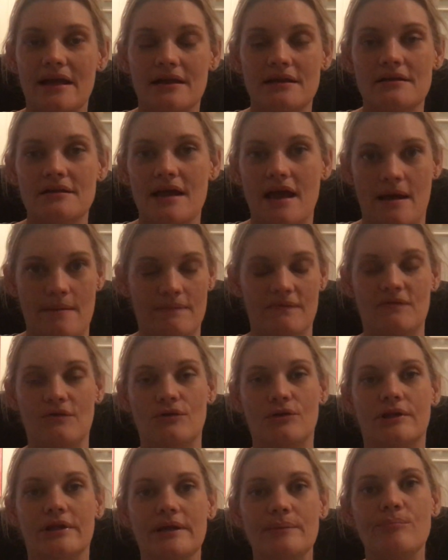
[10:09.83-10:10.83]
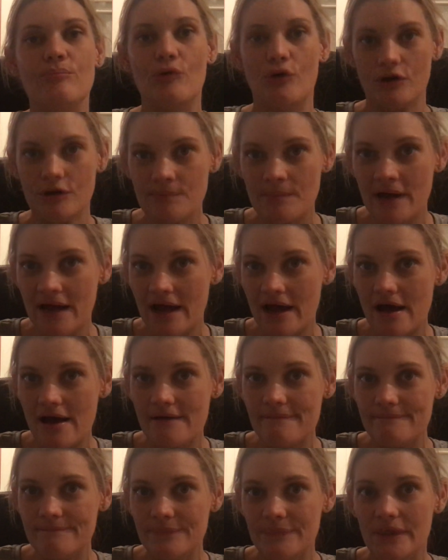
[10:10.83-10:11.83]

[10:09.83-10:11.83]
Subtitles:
and it absolutely broke my heart.